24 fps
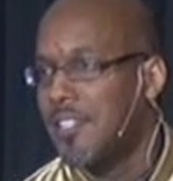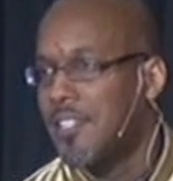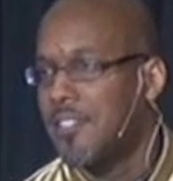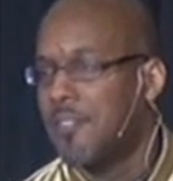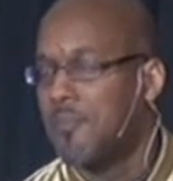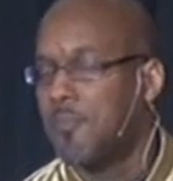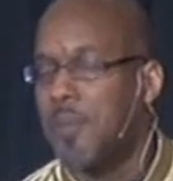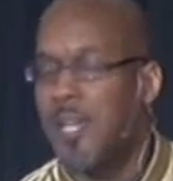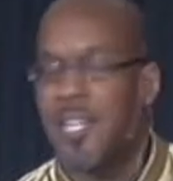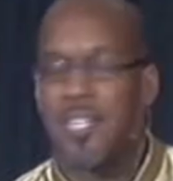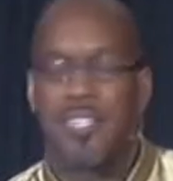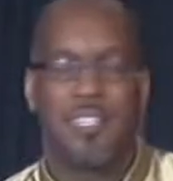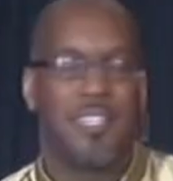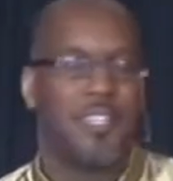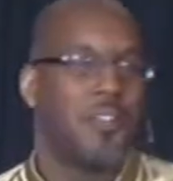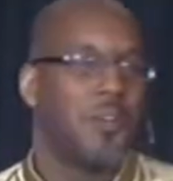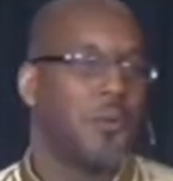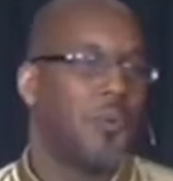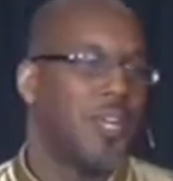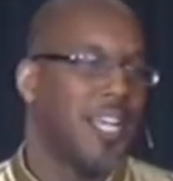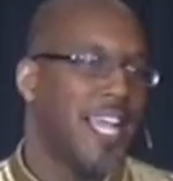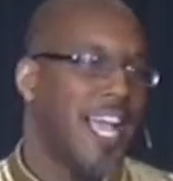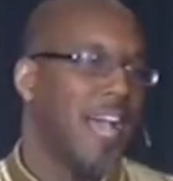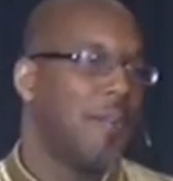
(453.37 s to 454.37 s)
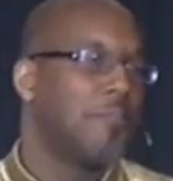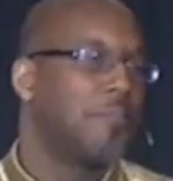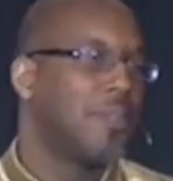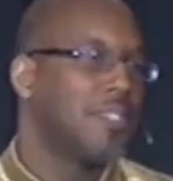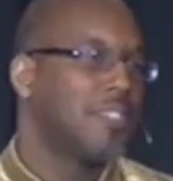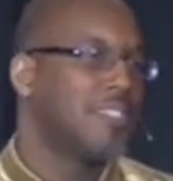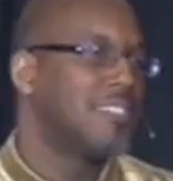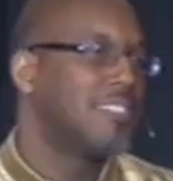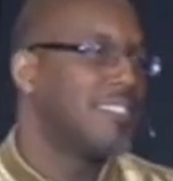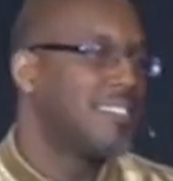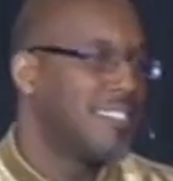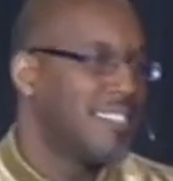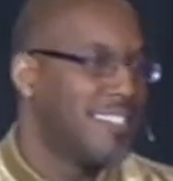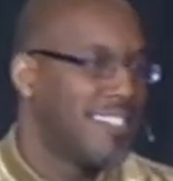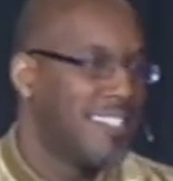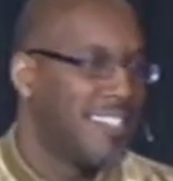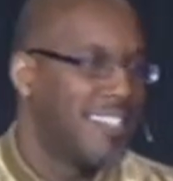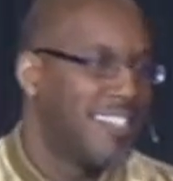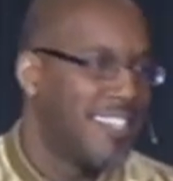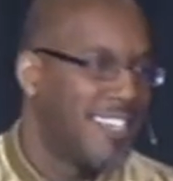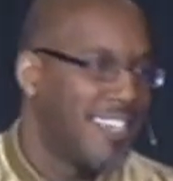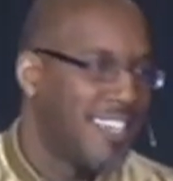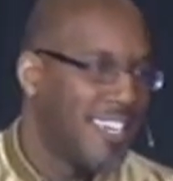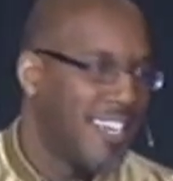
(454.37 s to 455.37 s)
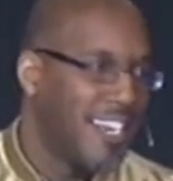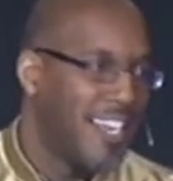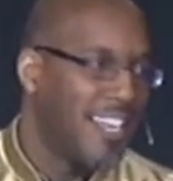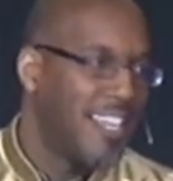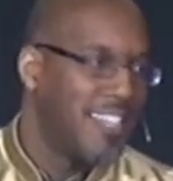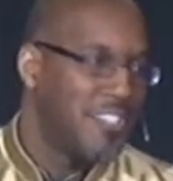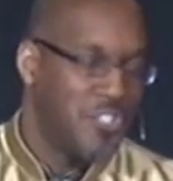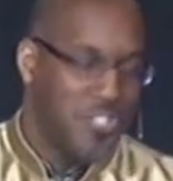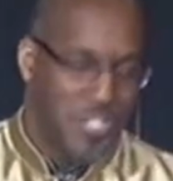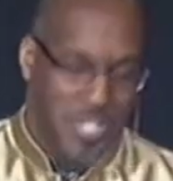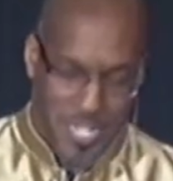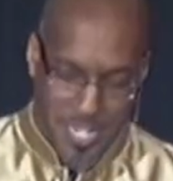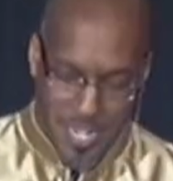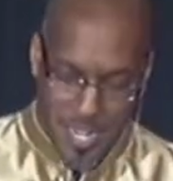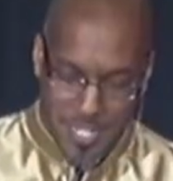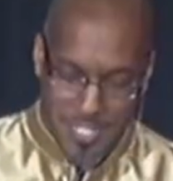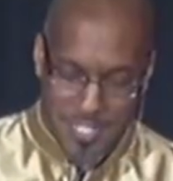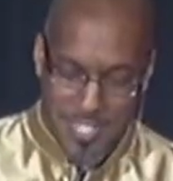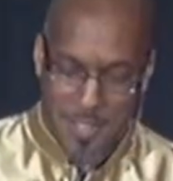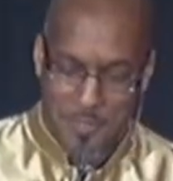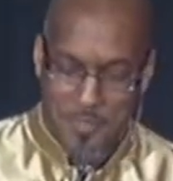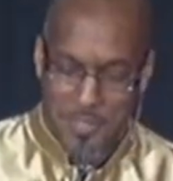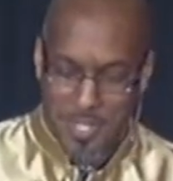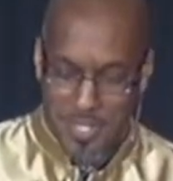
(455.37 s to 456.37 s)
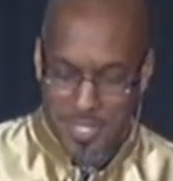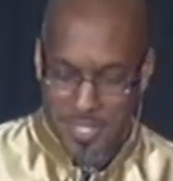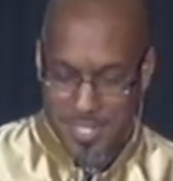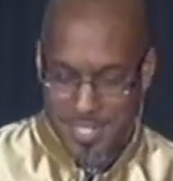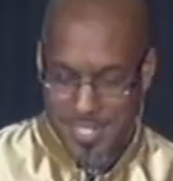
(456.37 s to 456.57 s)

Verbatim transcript: But you know what happened? Can I let you in on something?